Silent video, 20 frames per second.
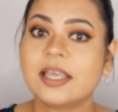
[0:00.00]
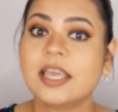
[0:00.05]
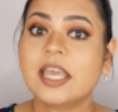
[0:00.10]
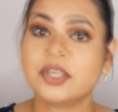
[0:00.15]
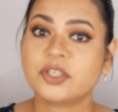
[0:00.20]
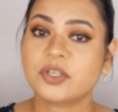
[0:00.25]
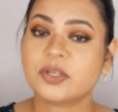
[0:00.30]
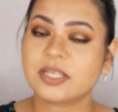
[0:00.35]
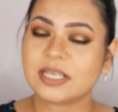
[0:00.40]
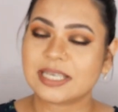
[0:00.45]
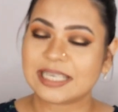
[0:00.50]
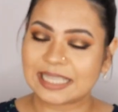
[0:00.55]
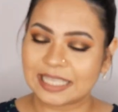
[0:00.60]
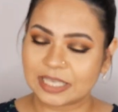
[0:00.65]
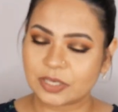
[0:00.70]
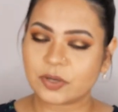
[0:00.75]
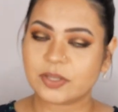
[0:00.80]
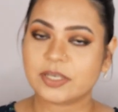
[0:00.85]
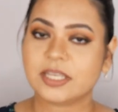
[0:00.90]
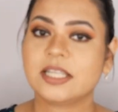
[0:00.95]
Make sure to
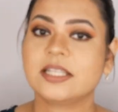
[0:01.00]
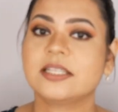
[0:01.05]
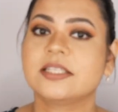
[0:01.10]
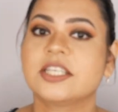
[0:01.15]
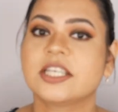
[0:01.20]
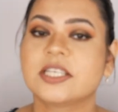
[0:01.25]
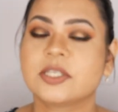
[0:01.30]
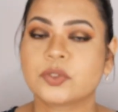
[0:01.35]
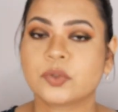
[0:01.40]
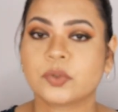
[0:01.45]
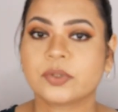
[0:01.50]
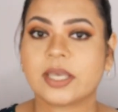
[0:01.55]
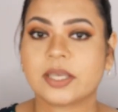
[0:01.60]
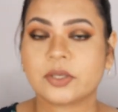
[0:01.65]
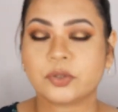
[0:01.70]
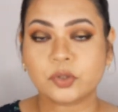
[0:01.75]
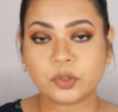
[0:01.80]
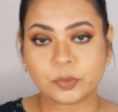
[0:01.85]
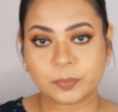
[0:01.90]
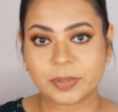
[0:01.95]
click on it just so
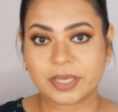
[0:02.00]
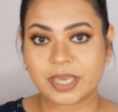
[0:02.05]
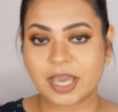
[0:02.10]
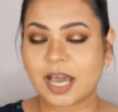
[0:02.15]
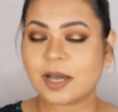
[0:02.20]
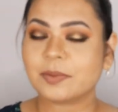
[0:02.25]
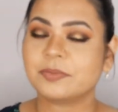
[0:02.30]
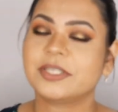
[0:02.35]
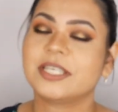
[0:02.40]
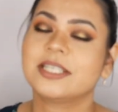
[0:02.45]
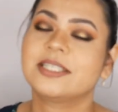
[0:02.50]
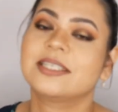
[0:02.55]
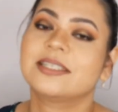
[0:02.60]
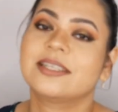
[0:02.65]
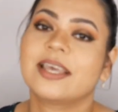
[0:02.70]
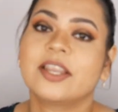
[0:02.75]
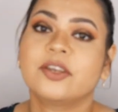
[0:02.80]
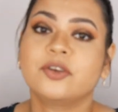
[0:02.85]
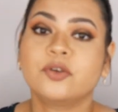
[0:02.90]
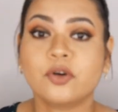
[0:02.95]
that you'll be
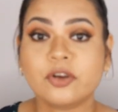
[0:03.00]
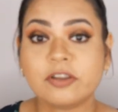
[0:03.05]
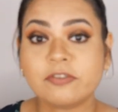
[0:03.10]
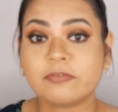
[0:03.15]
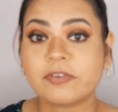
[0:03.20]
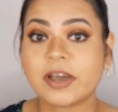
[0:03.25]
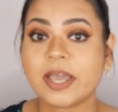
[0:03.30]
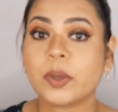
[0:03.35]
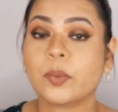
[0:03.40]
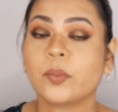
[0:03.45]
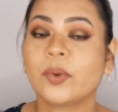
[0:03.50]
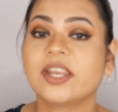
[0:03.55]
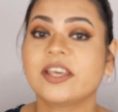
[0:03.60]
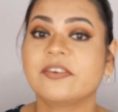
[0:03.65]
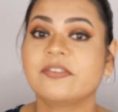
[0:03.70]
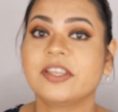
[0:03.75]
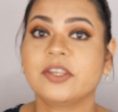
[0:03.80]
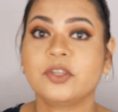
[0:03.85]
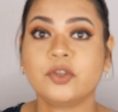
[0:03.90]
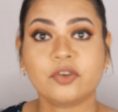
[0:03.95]
updated and notified whenever